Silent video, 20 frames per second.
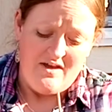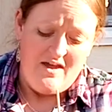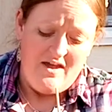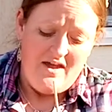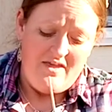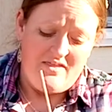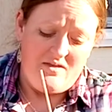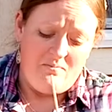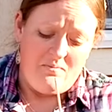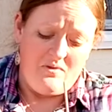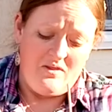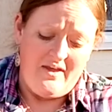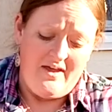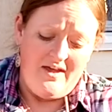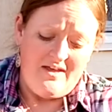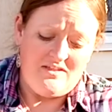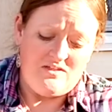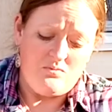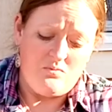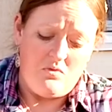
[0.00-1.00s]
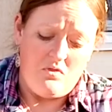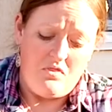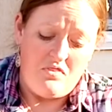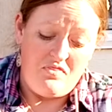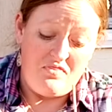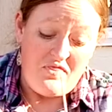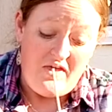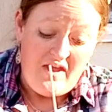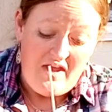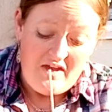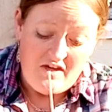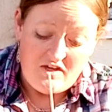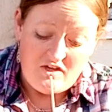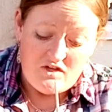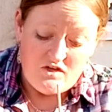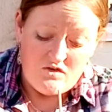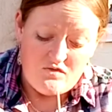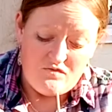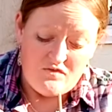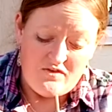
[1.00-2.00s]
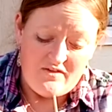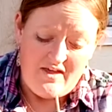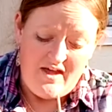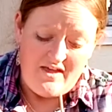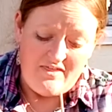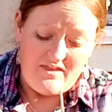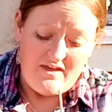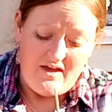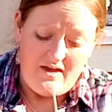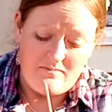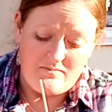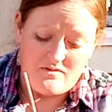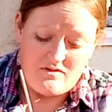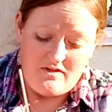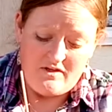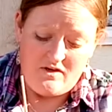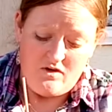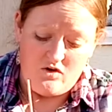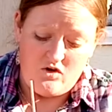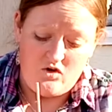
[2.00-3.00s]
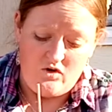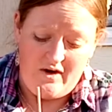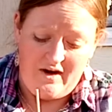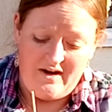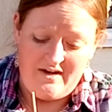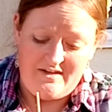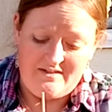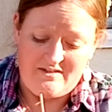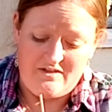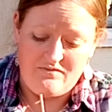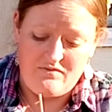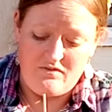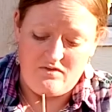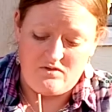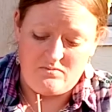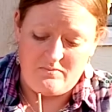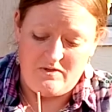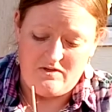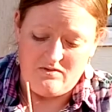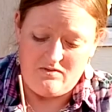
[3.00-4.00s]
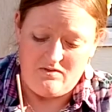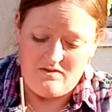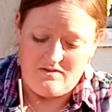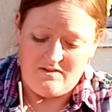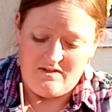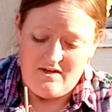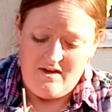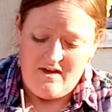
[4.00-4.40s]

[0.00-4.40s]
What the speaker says: And the plants will thank you for that. They absolutely go crazy for those minerals.